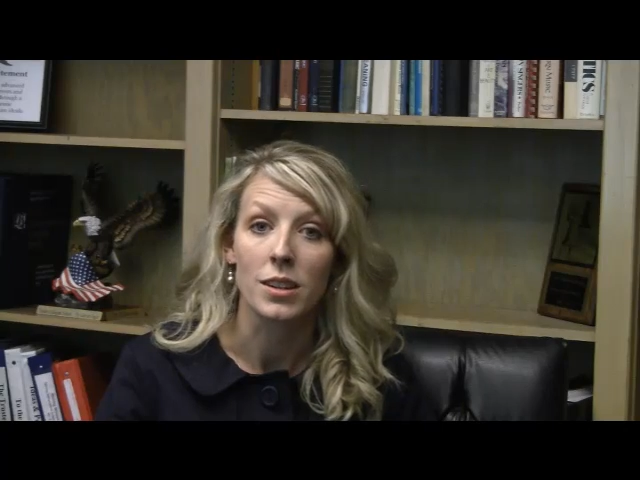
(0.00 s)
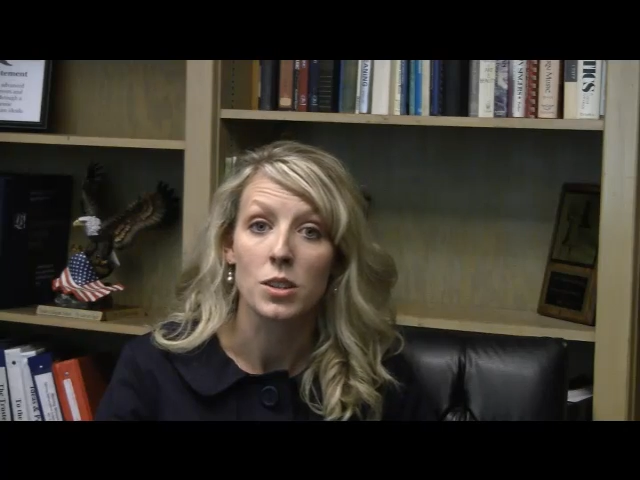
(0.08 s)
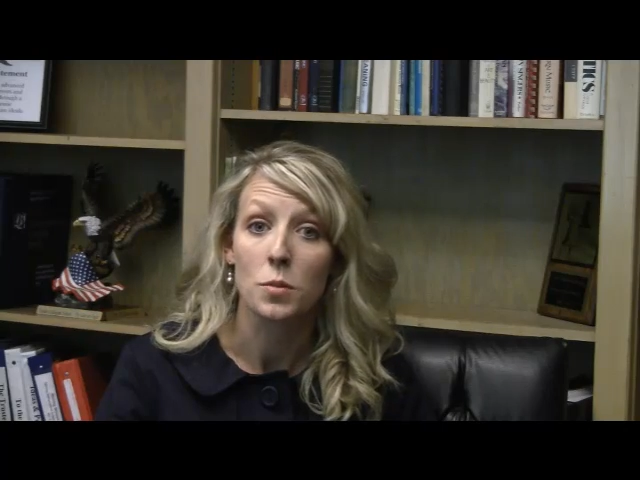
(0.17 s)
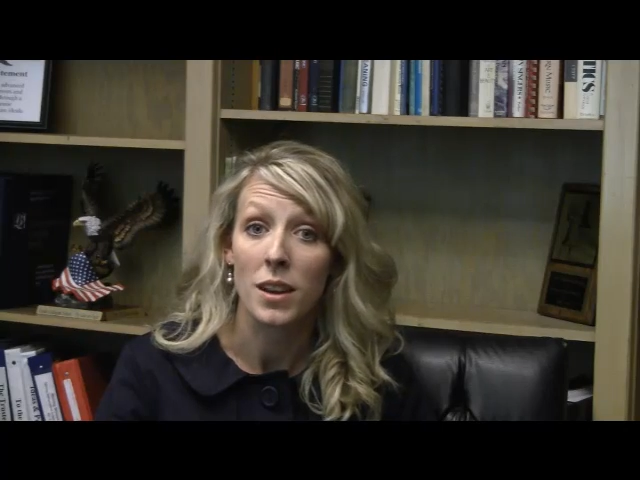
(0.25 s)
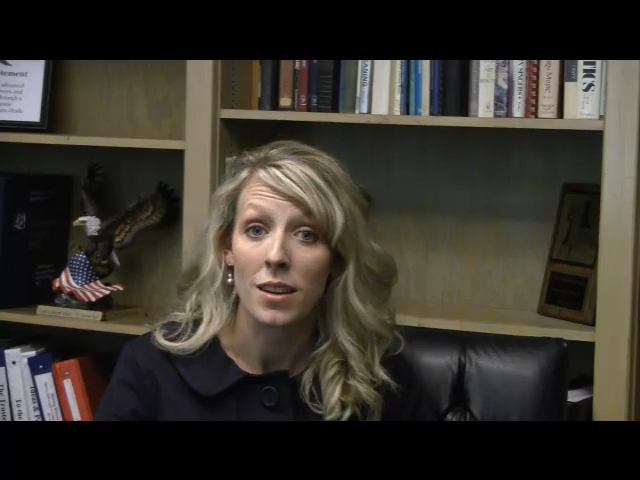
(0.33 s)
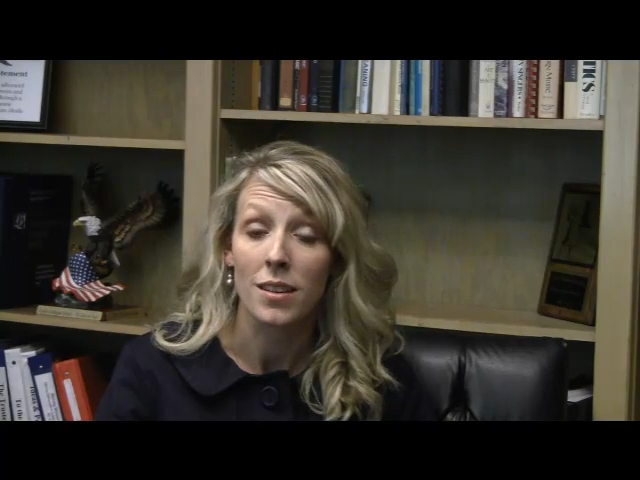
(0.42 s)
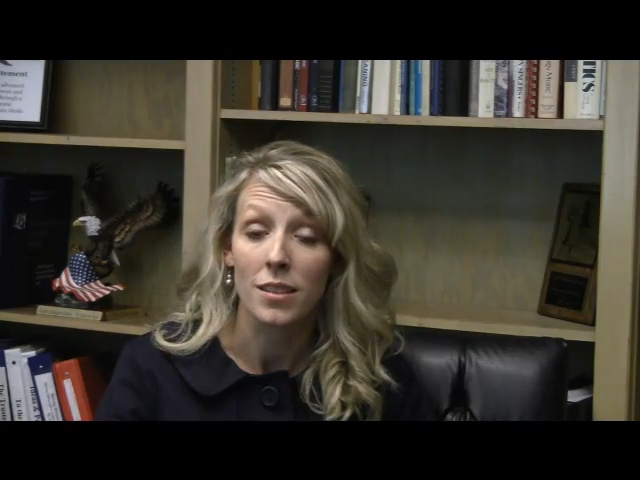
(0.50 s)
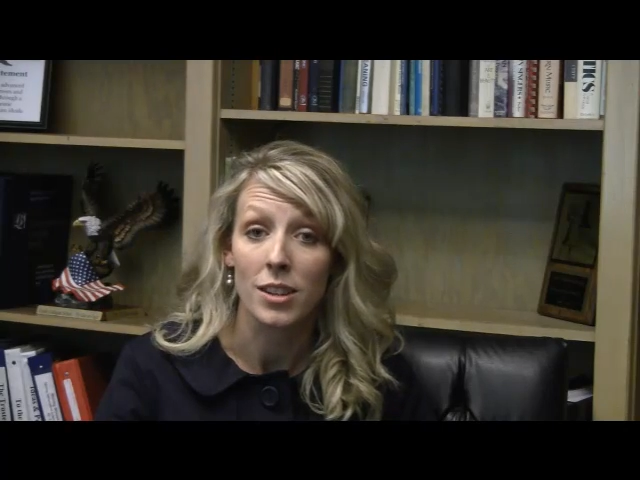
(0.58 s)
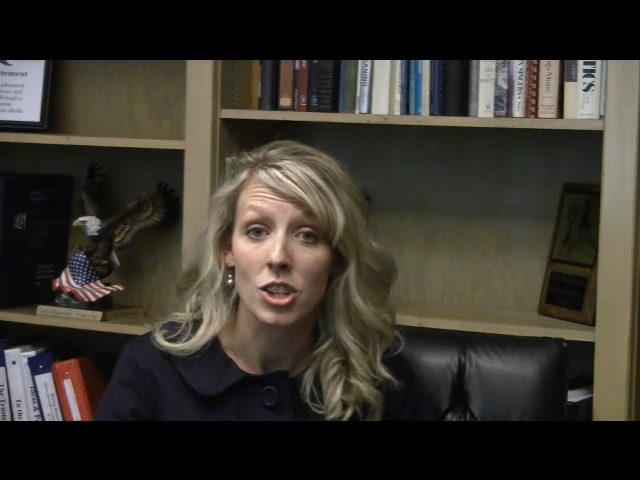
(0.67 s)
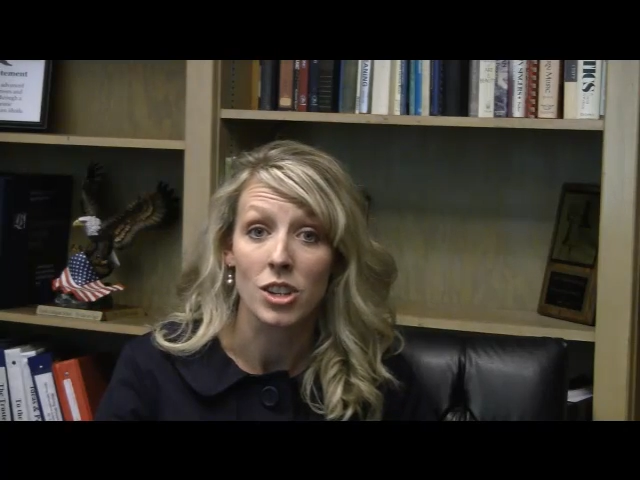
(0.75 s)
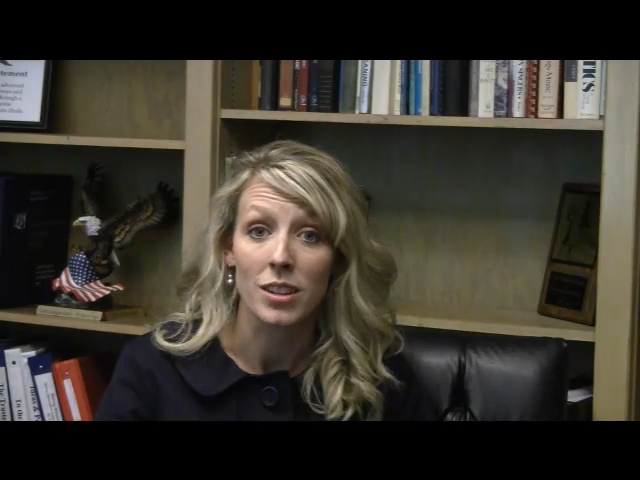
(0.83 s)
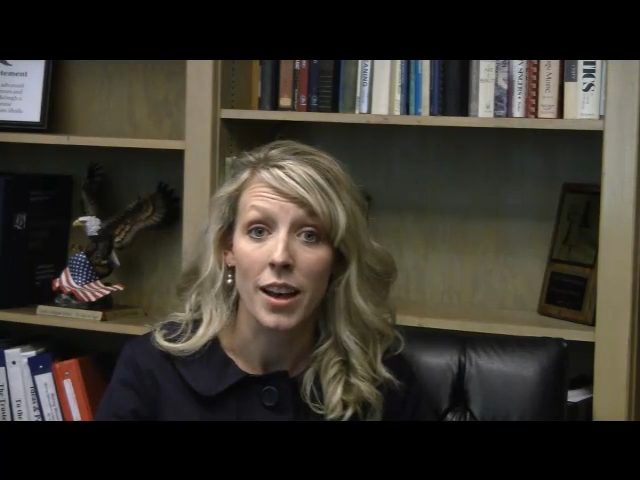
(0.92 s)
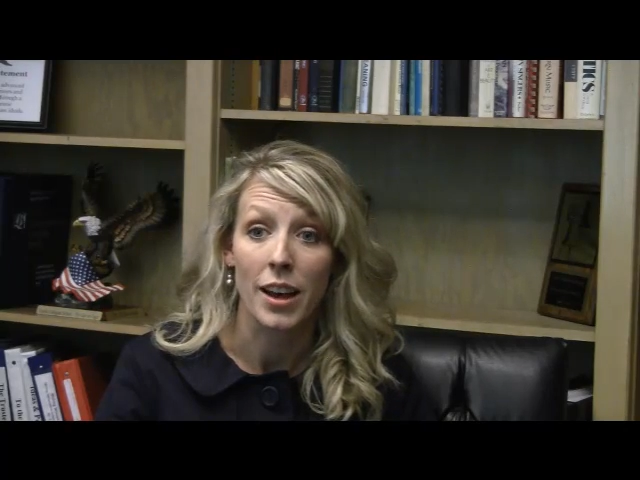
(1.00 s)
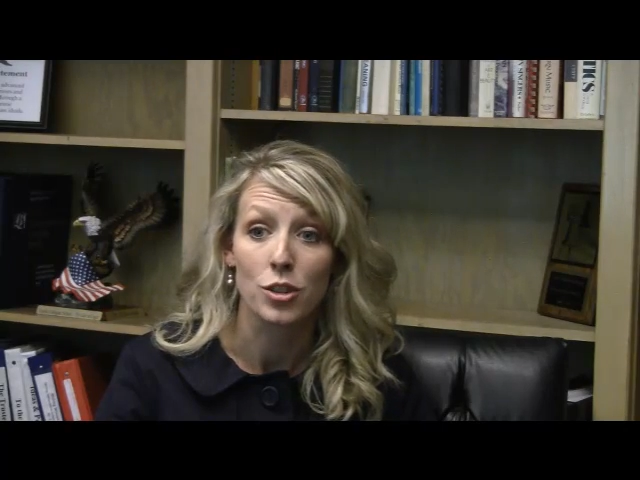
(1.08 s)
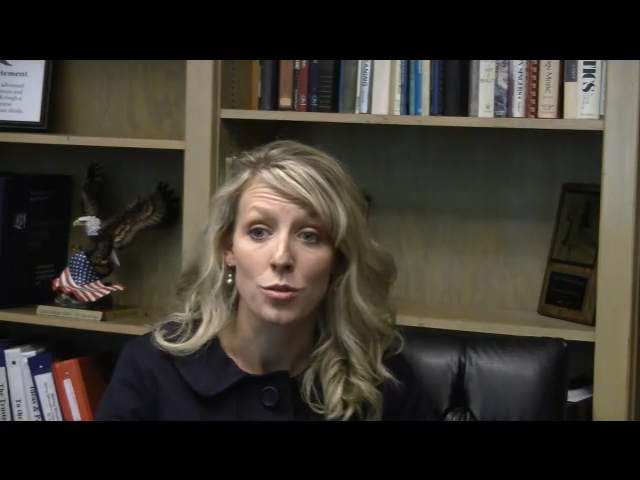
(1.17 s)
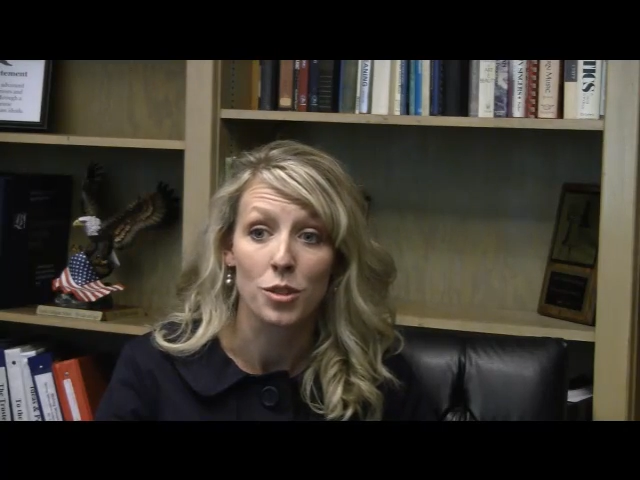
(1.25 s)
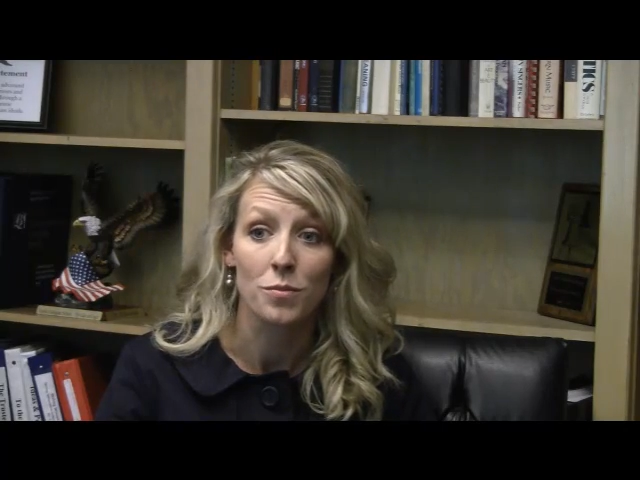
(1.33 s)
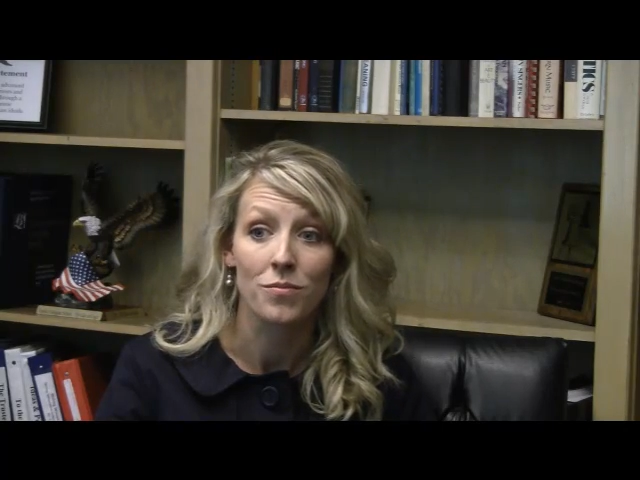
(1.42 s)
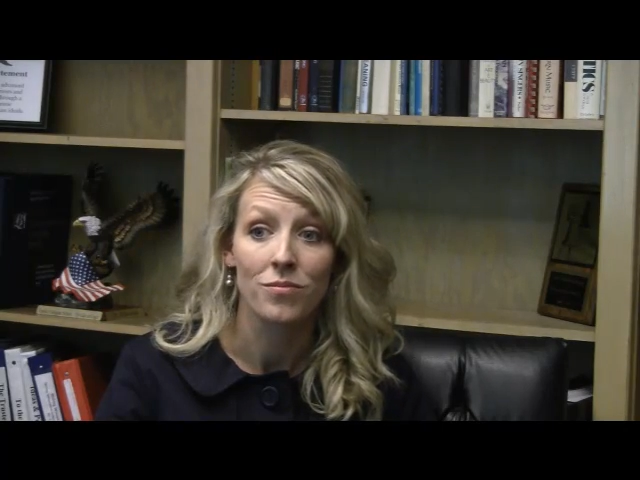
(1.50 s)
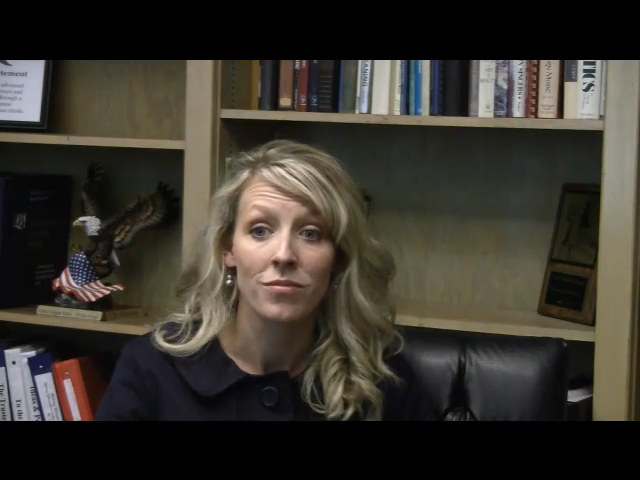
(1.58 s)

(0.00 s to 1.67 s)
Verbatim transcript: Topeka Collegiate classroom,